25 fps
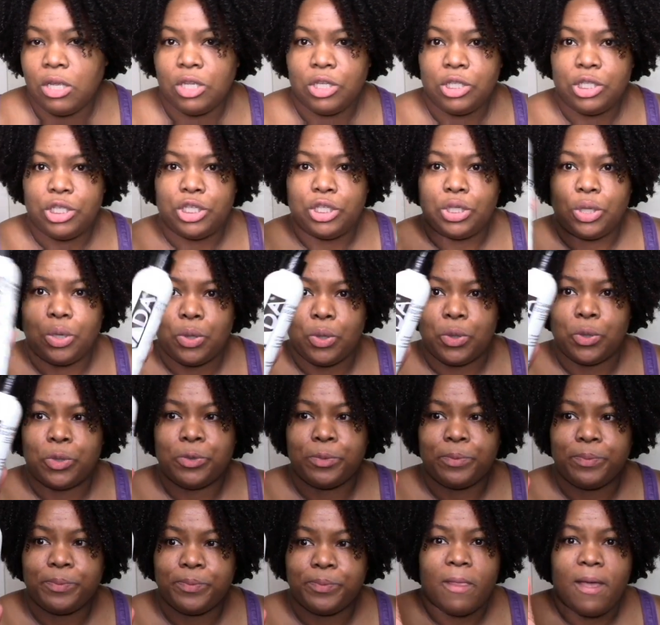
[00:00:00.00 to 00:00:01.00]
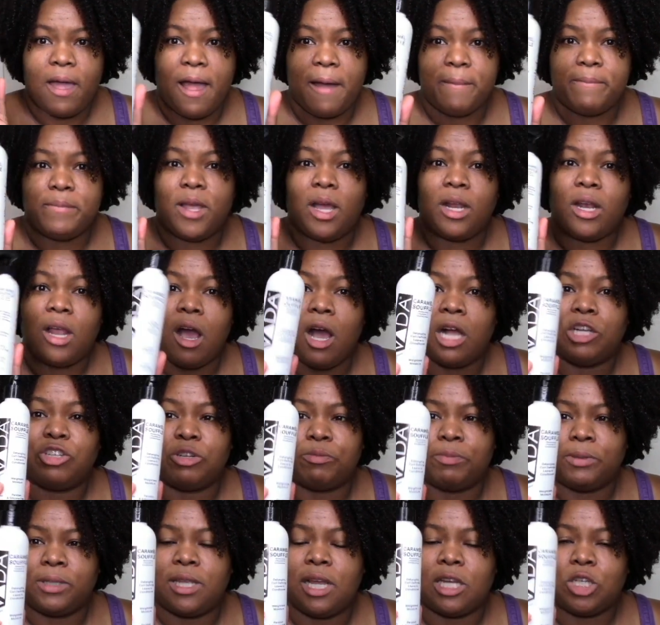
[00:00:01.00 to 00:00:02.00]
So I'm not
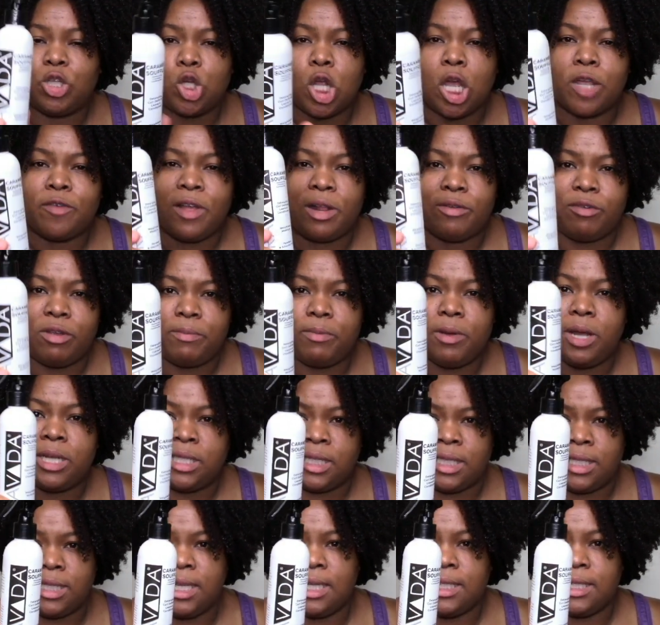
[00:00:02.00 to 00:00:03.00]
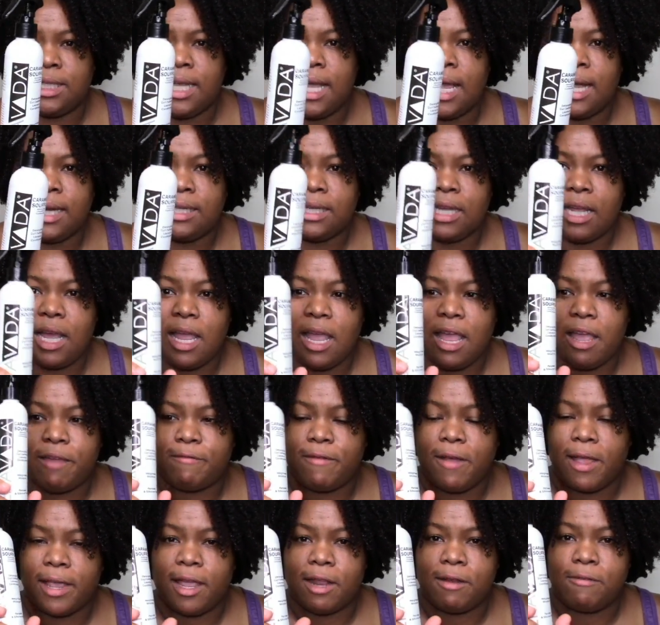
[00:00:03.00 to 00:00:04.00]
100% sure if I'll repurchase this yet, if
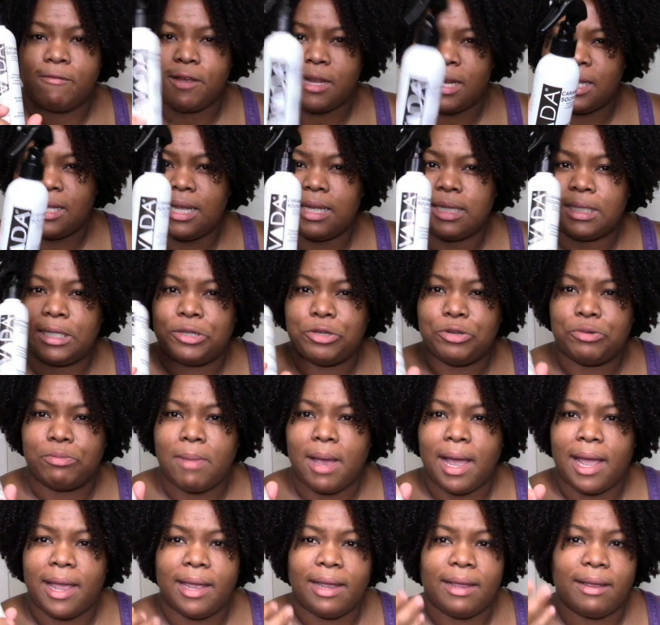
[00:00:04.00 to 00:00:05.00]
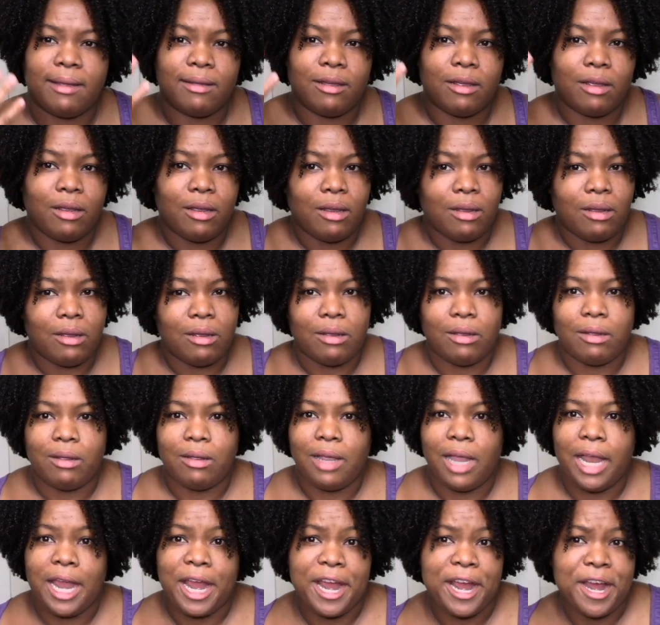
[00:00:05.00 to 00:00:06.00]
I can fit it into my
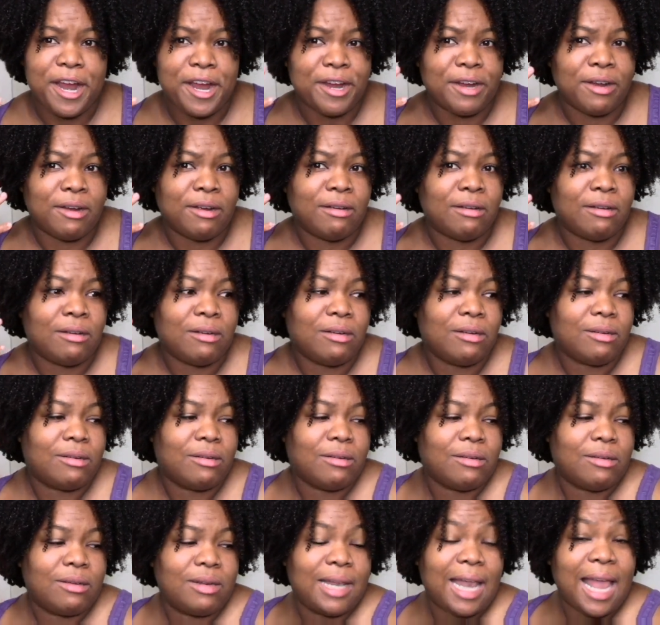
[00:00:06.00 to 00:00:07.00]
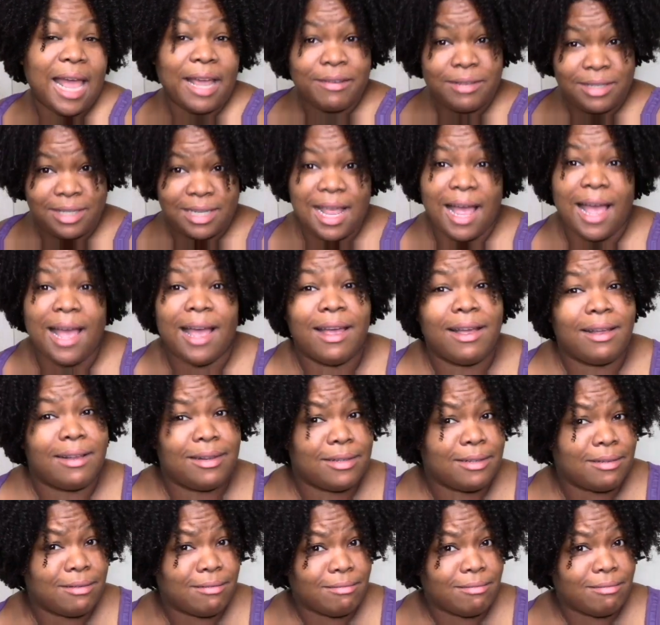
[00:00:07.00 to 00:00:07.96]
hair lifestyle.